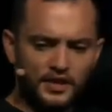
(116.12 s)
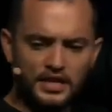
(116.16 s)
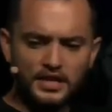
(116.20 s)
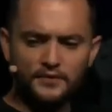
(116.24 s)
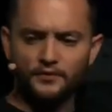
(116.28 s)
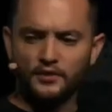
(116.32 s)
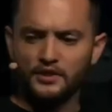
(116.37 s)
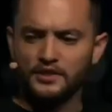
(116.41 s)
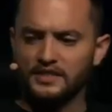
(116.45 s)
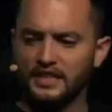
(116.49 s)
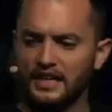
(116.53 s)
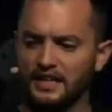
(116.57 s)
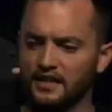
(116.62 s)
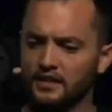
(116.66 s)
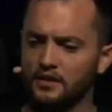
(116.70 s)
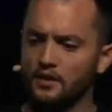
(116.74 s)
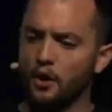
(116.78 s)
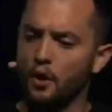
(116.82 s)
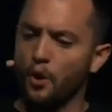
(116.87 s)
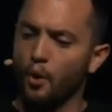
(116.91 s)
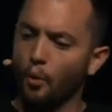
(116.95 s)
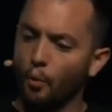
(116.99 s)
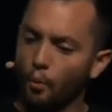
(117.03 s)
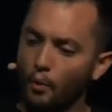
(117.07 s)
think for a
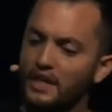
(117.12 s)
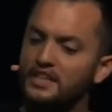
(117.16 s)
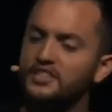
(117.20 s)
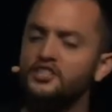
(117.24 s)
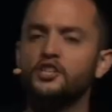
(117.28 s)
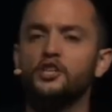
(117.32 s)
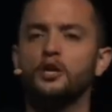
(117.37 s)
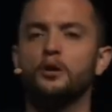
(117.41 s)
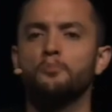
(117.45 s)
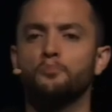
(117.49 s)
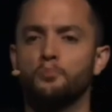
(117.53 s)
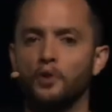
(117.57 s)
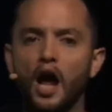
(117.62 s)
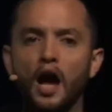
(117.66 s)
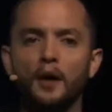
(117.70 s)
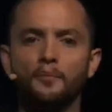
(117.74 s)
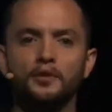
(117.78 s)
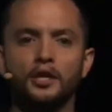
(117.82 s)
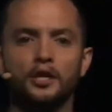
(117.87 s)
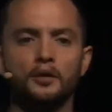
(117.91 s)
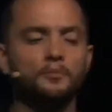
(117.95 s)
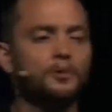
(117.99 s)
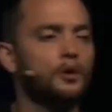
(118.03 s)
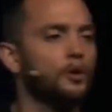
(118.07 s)
second which
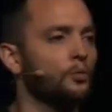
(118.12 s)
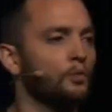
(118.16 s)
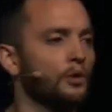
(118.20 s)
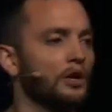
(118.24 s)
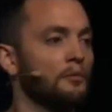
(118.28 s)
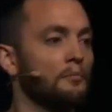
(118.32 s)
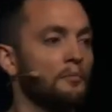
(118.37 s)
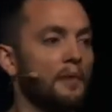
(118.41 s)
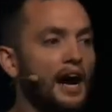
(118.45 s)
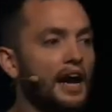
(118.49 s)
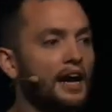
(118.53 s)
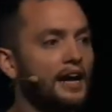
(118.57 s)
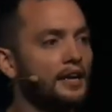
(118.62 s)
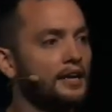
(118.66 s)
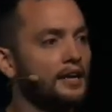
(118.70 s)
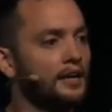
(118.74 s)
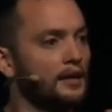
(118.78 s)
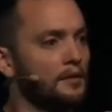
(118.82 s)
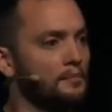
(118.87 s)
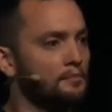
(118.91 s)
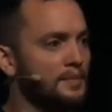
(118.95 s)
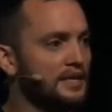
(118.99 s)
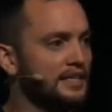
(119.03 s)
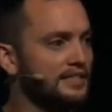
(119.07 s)
problem will my
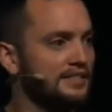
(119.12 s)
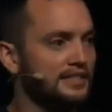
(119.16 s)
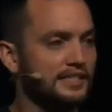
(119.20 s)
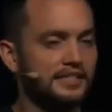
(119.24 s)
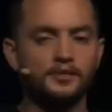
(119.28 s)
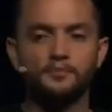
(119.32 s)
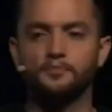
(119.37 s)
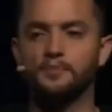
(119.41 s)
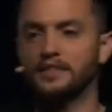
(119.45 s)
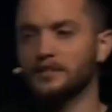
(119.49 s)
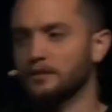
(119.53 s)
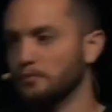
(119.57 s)
business be